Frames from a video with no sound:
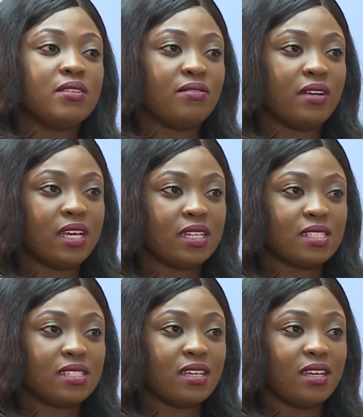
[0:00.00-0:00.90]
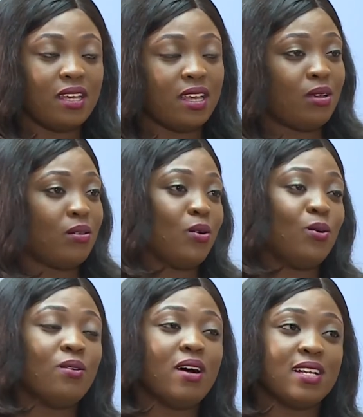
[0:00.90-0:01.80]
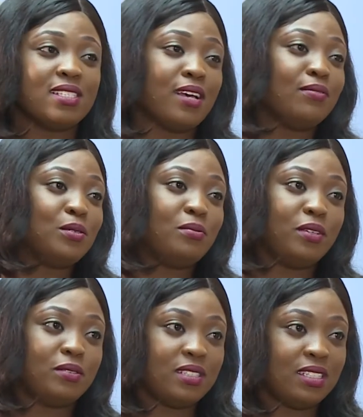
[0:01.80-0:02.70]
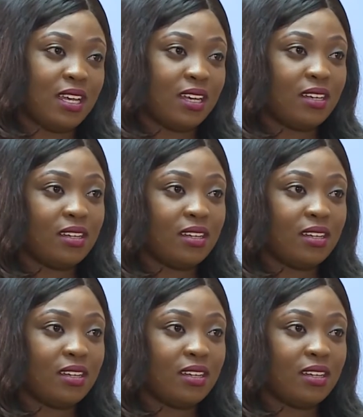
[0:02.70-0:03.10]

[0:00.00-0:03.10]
a vice, all hands have to be on deck.